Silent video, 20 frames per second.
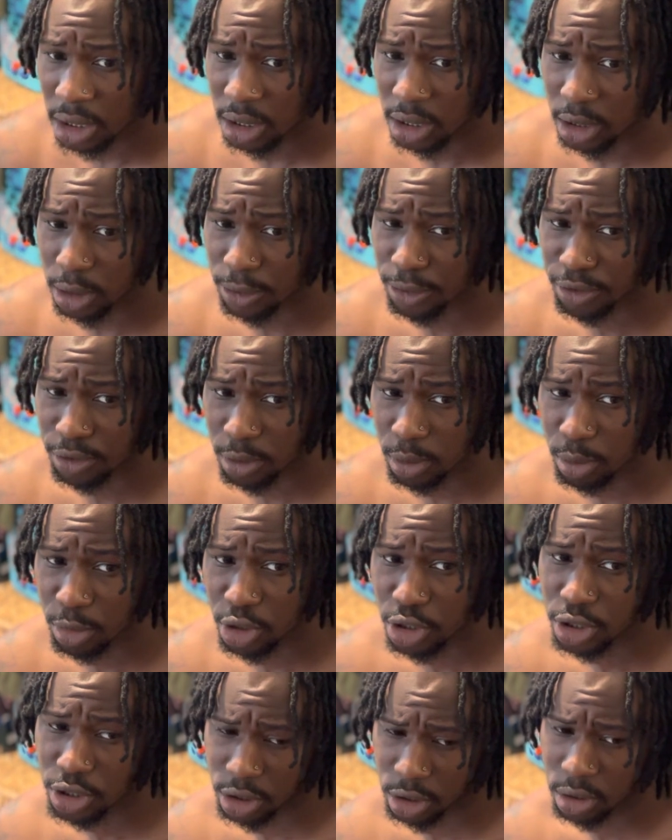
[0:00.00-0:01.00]
You feel me, bro?
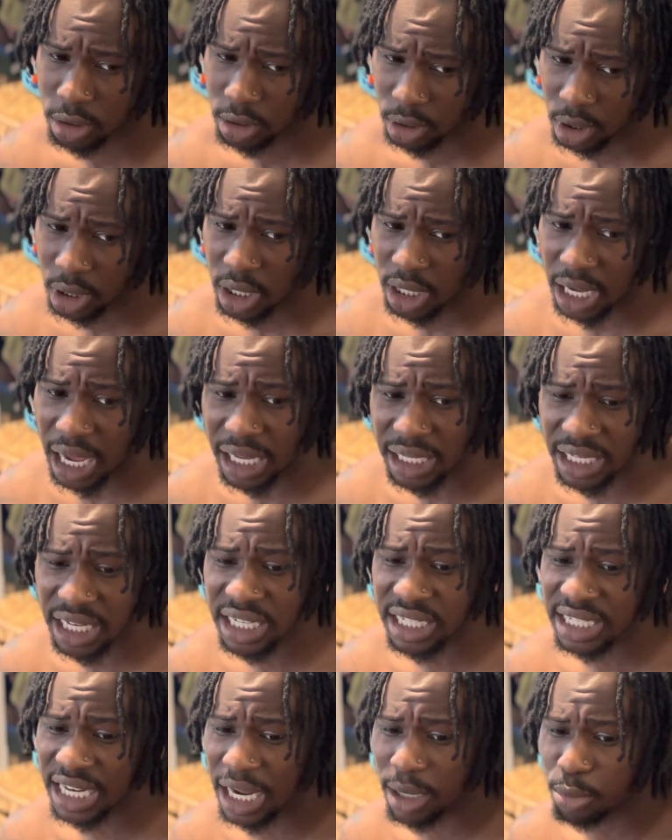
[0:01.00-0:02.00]
So, I
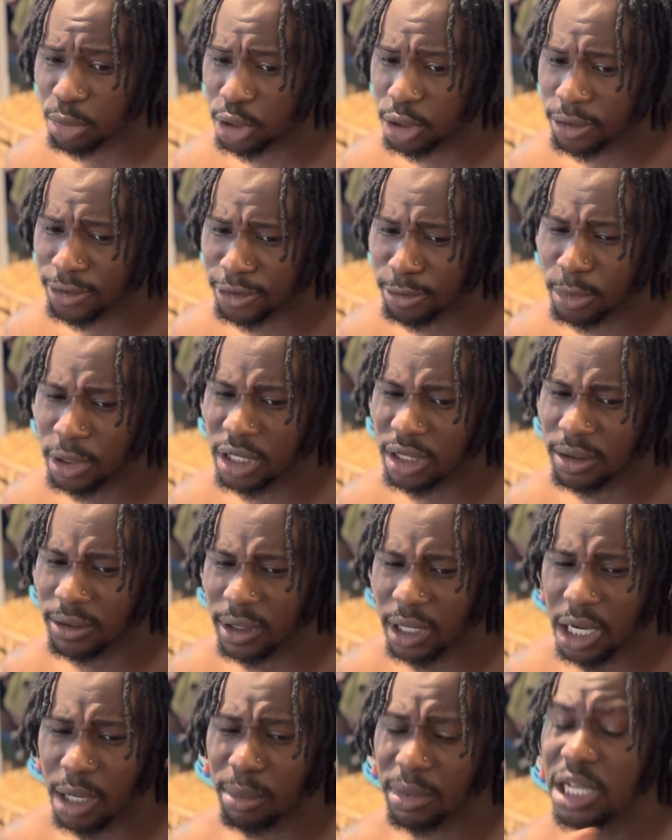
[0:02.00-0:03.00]
like that, bro. You feel me?
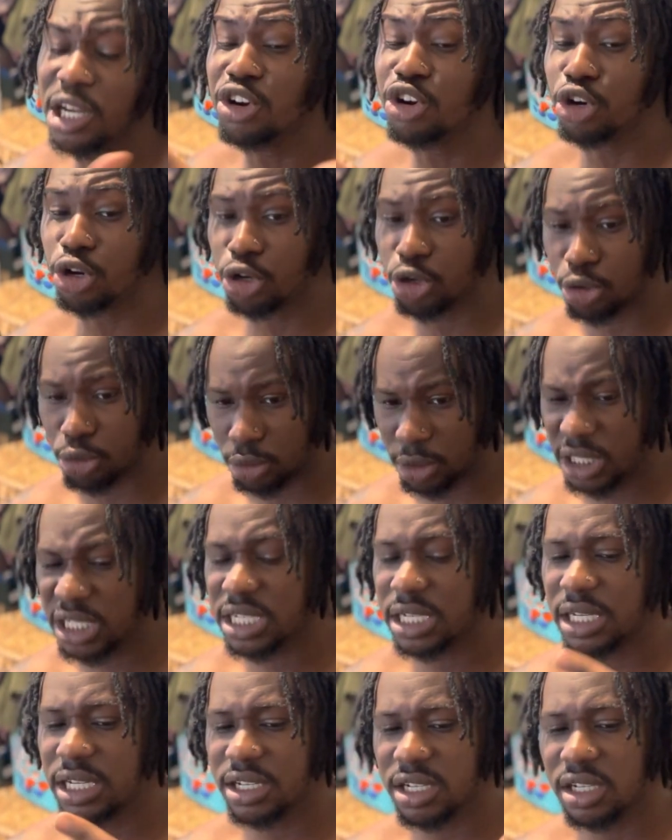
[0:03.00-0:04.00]
Lyrical. He's
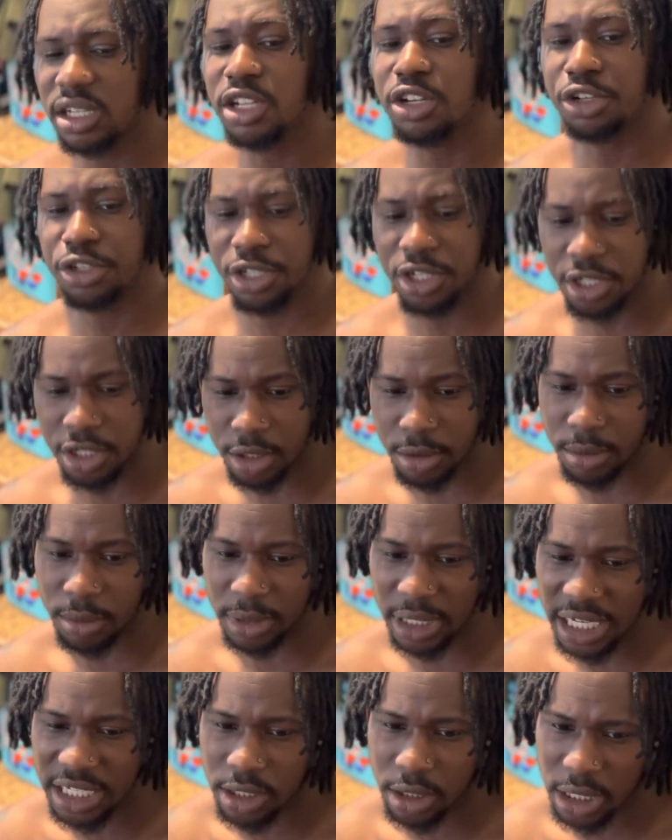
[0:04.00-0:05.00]
a lyricism.
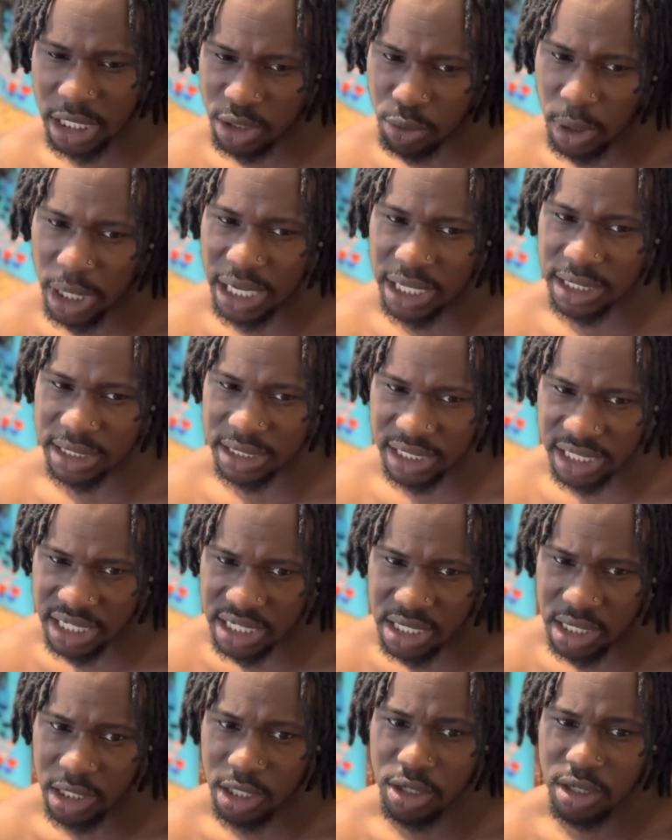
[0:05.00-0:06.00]
That's what I can say. He's a
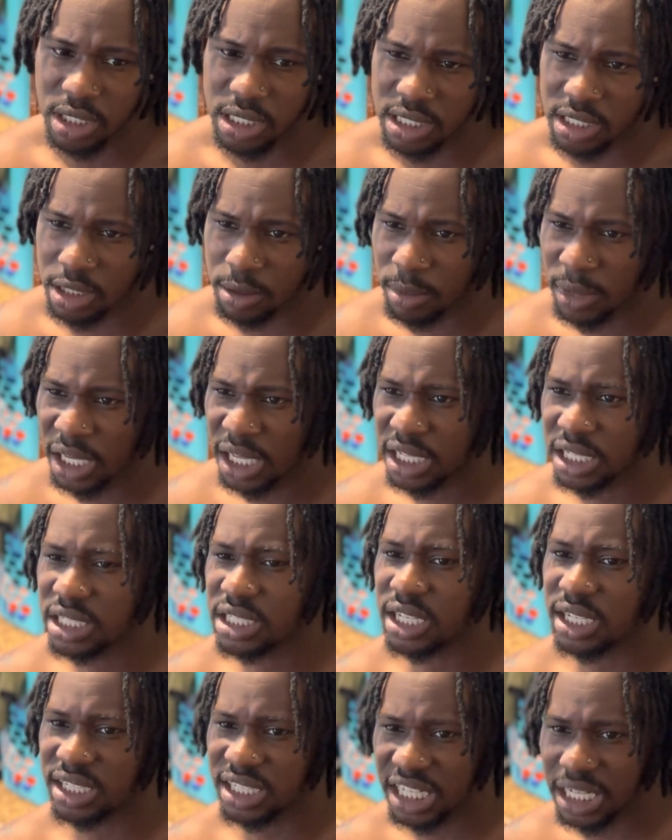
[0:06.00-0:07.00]
lyricism. He's
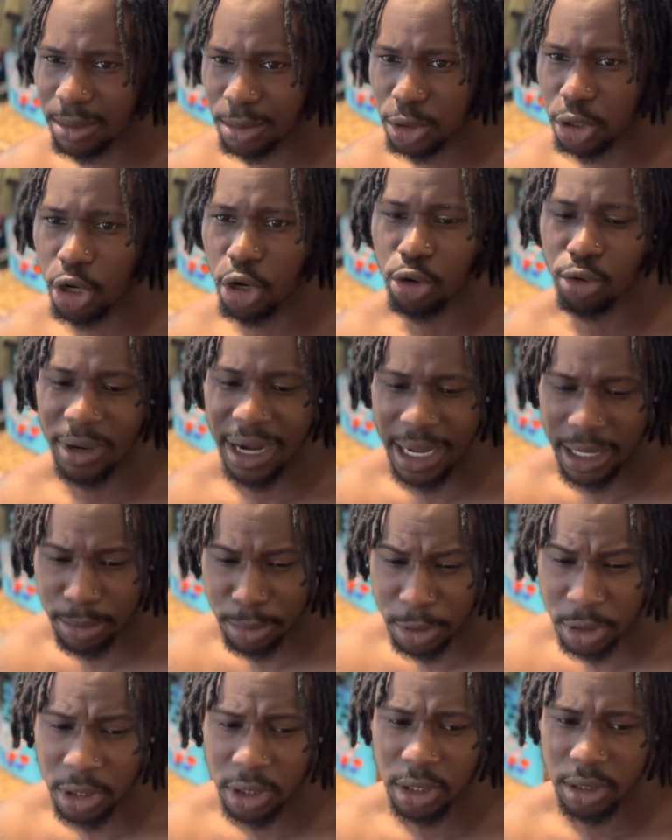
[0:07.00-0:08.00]
a deep talk
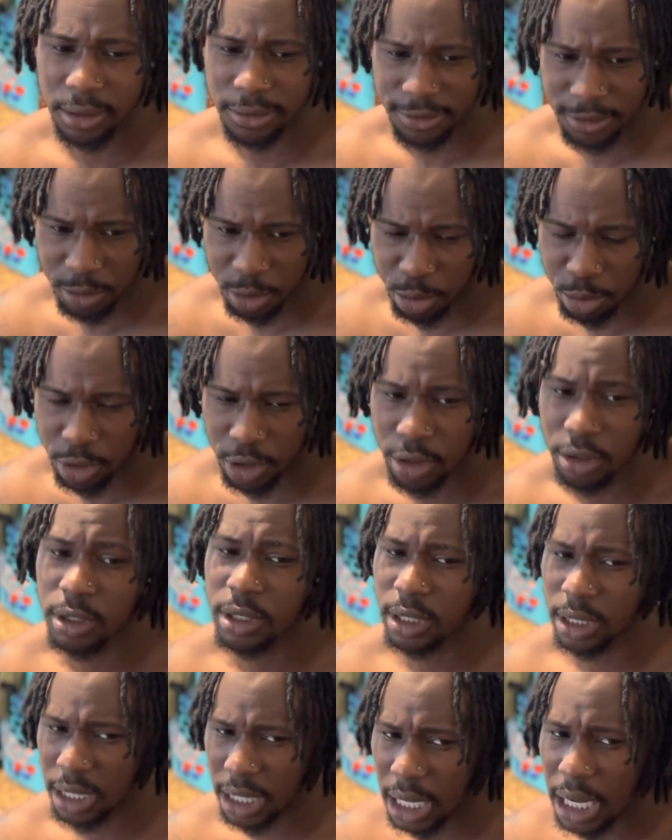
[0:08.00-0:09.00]
rapper. You feel me, bro?
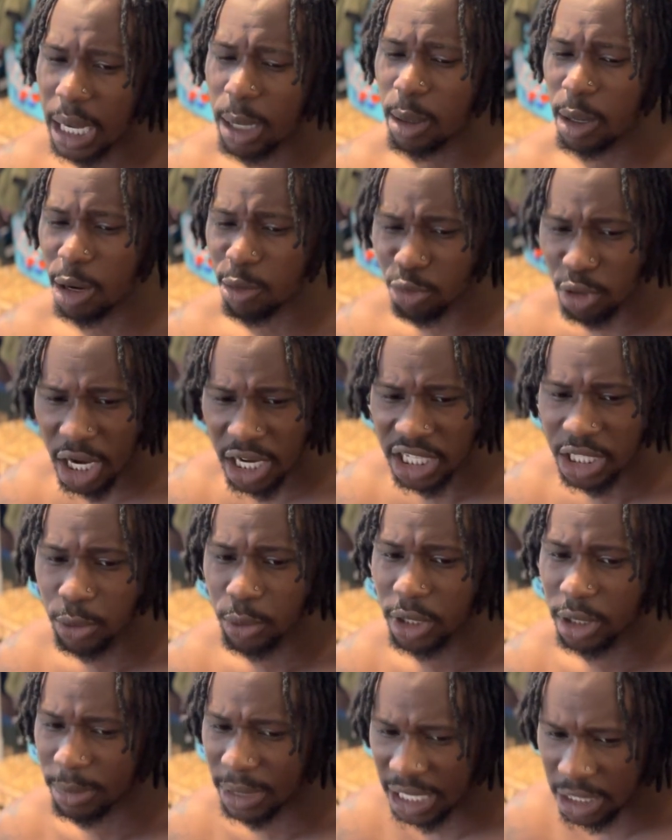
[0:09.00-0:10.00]
I'm rocking with
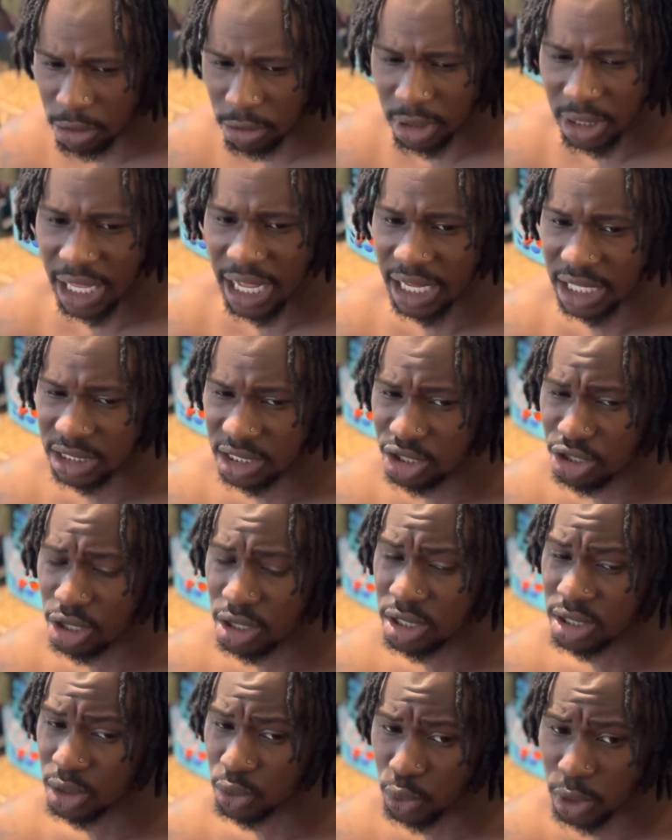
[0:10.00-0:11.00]
him. I ain't going to lie, because he's talking
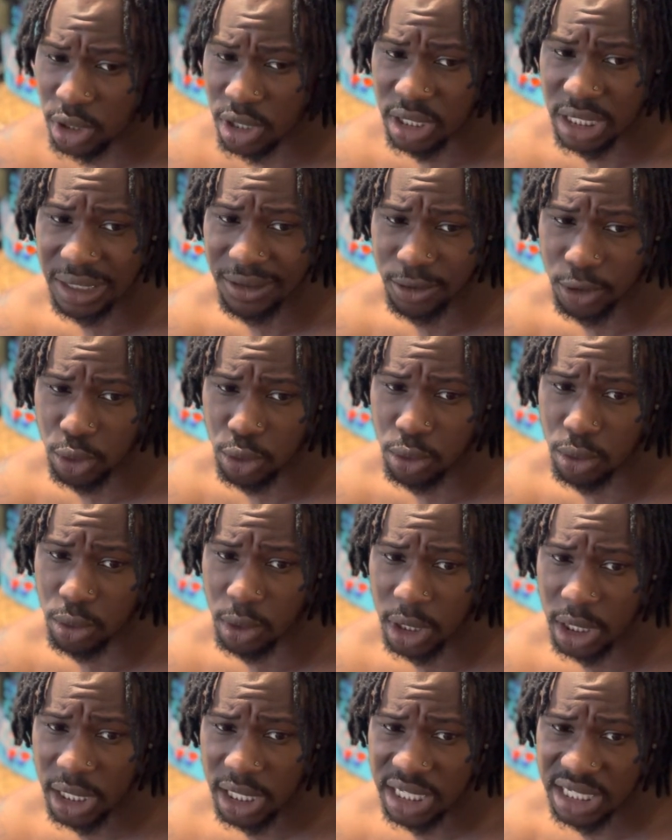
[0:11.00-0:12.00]
some real stuff, too.
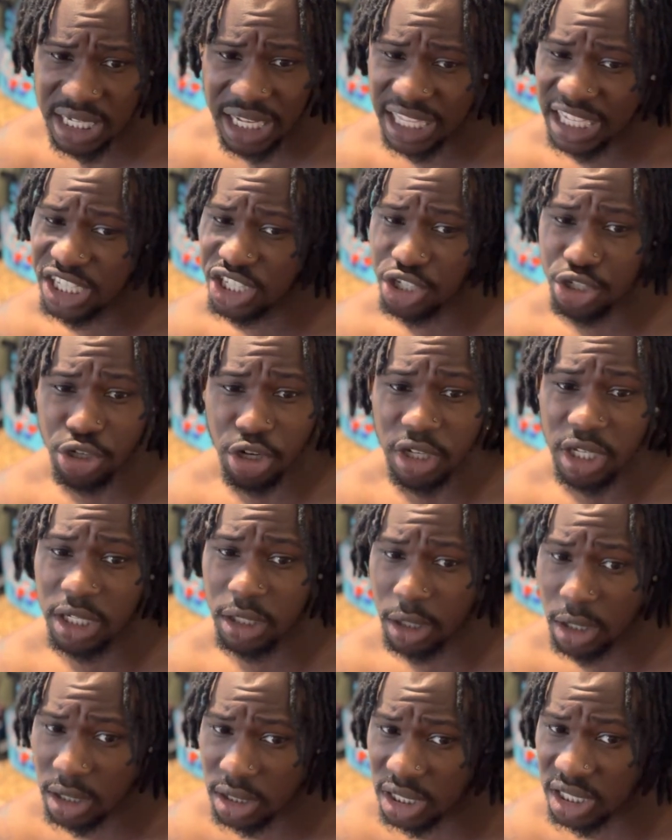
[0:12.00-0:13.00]
It's not like he's just talking
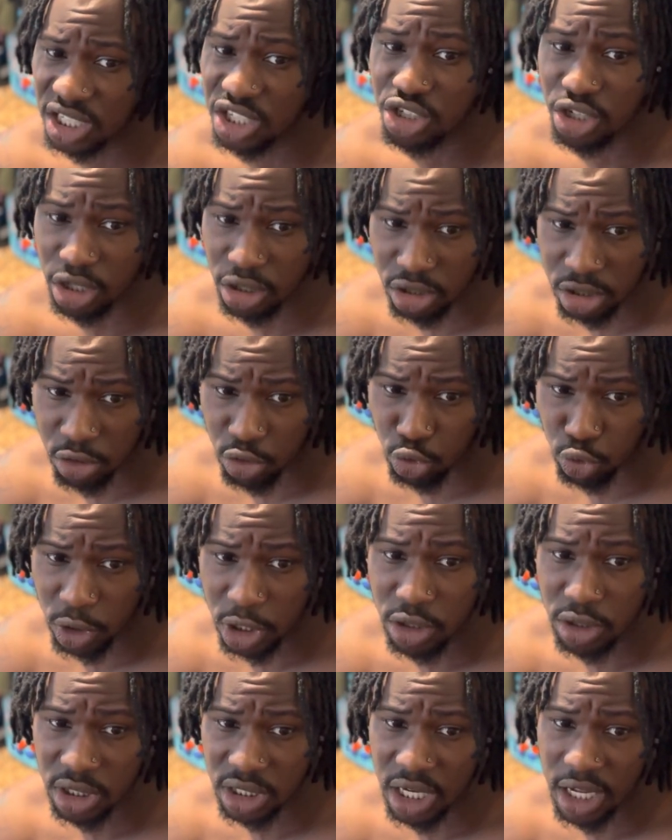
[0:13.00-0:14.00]
nonsense. He's talking some
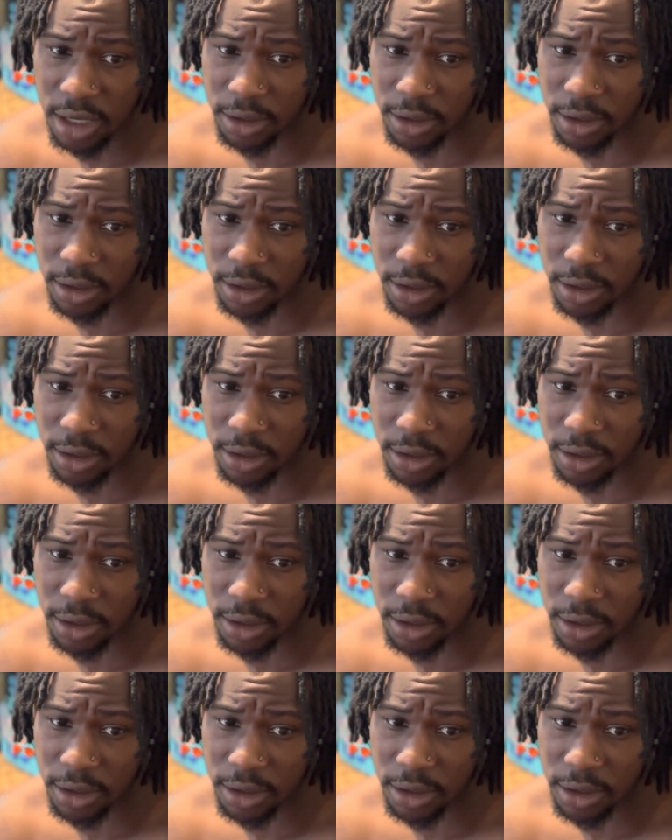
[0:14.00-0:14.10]
real stuff.